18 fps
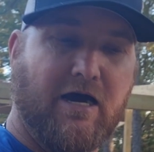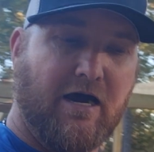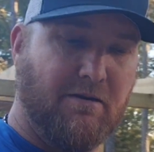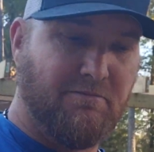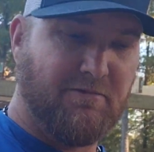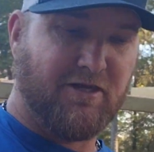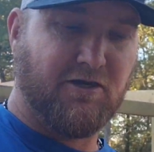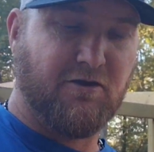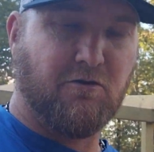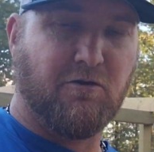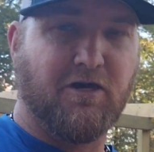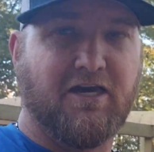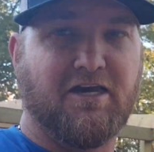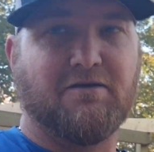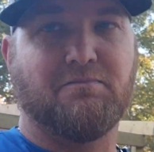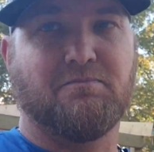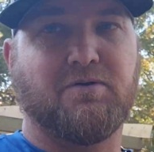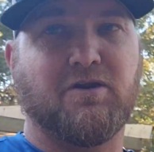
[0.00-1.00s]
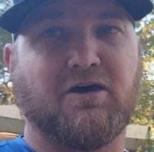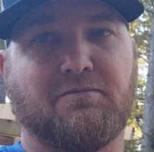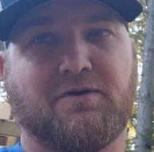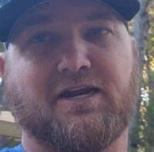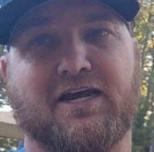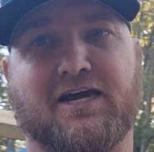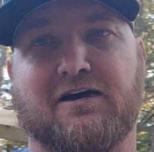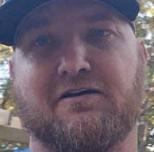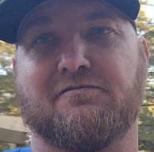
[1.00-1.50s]
I'm gonna go ahead and plumb
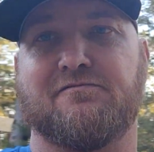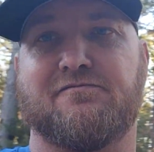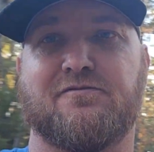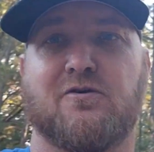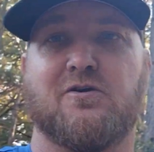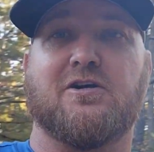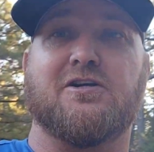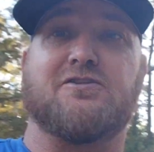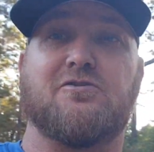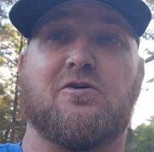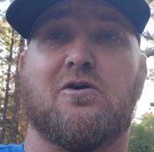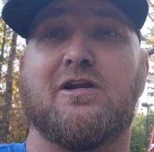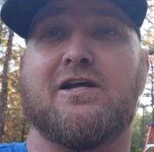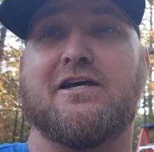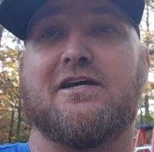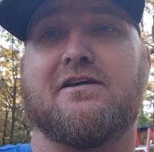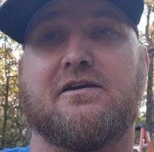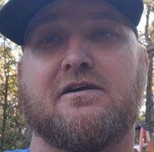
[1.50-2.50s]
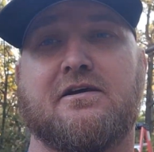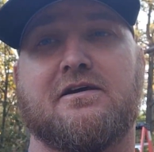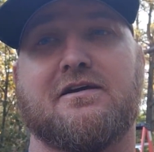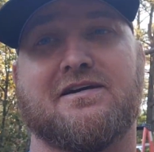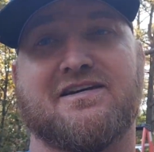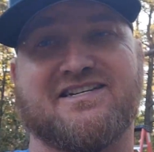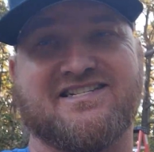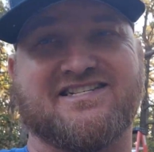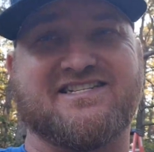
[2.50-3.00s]
it out for a toilet,
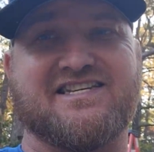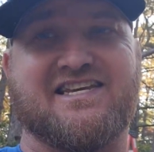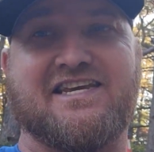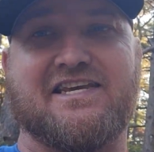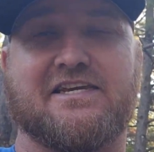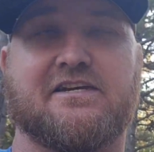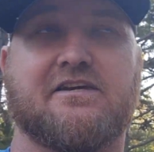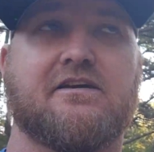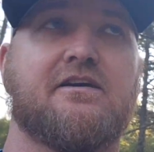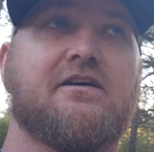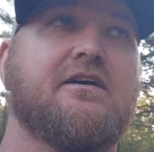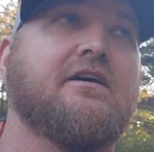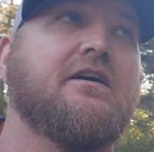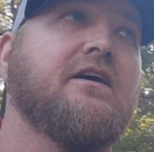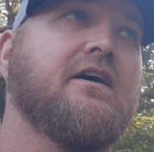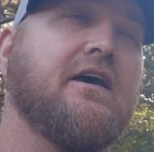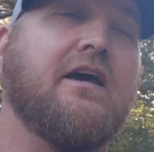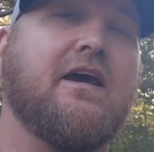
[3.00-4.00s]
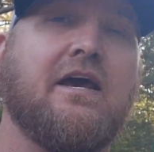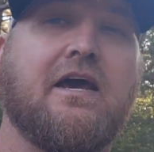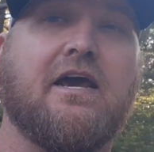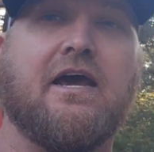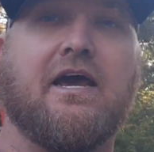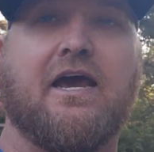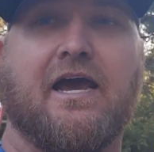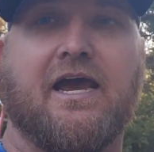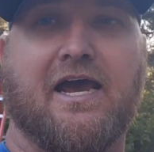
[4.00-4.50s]
a sink,
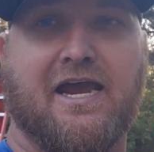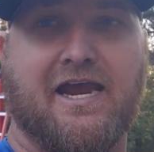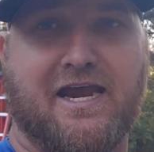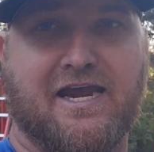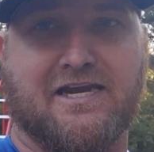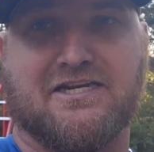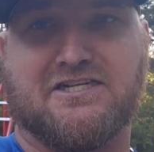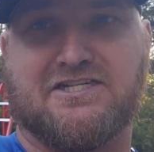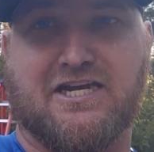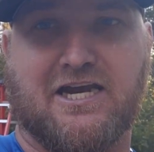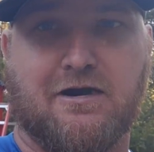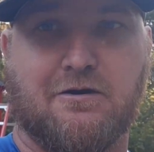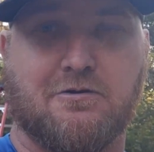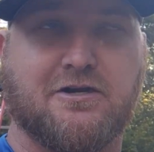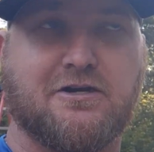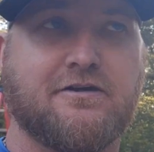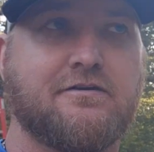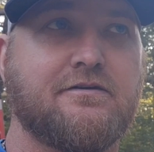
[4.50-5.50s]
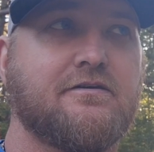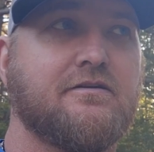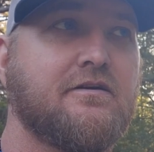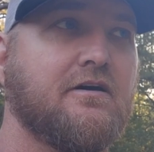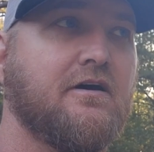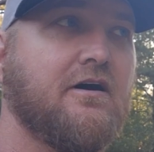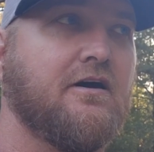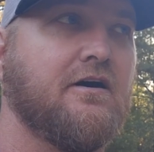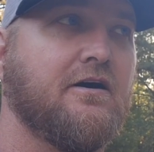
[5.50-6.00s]
and a shower,
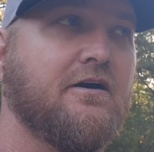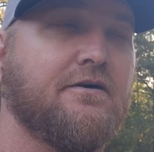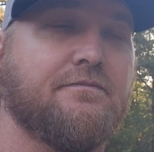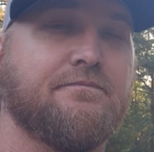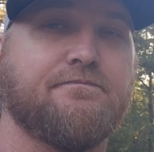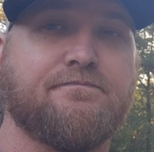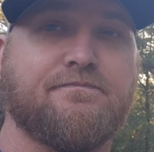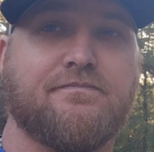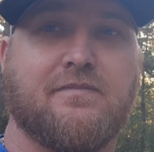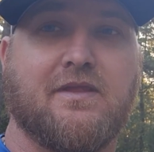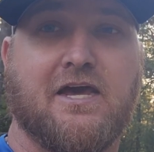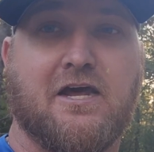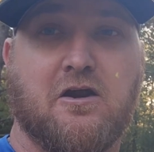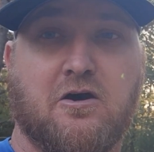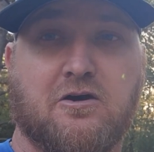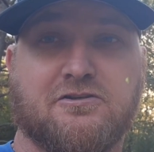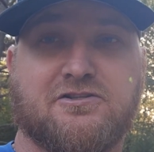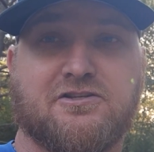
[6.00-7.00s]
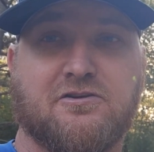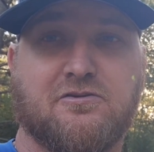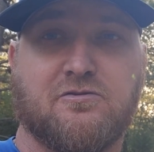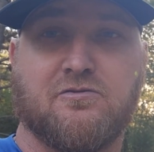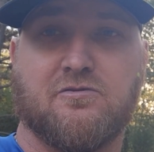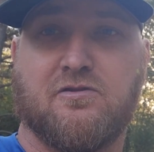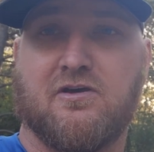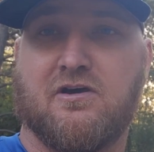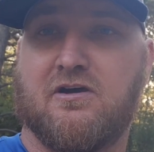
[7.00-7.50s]
and
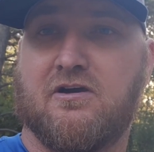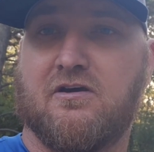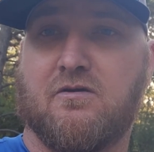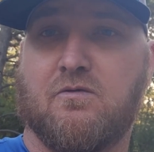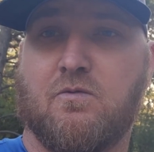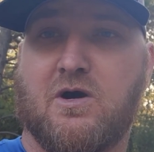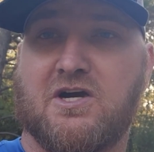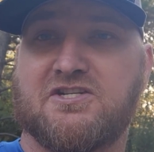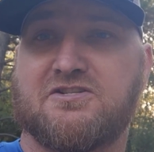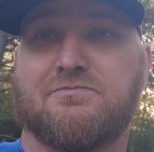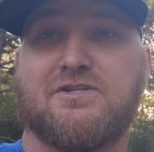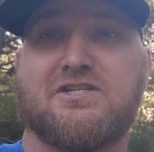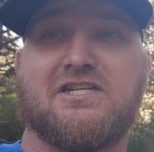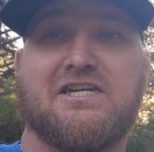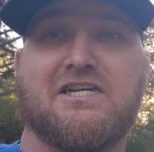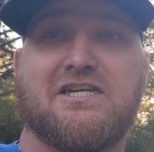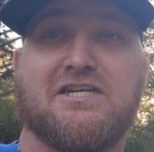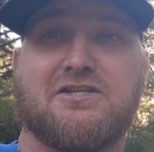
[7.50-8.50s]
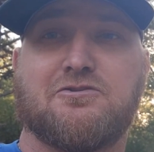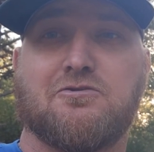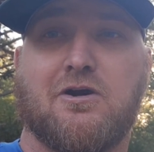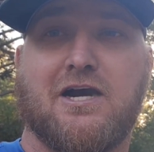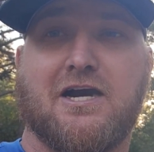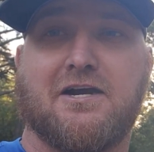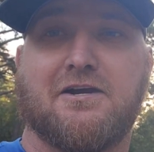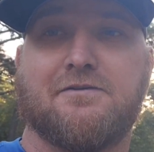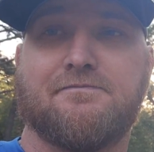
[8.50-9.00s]
also the washing machine and
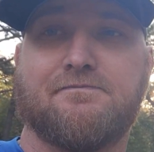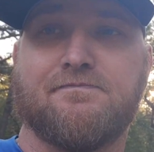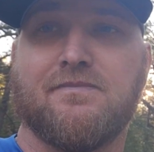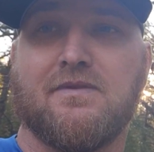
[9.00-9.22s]
dryer.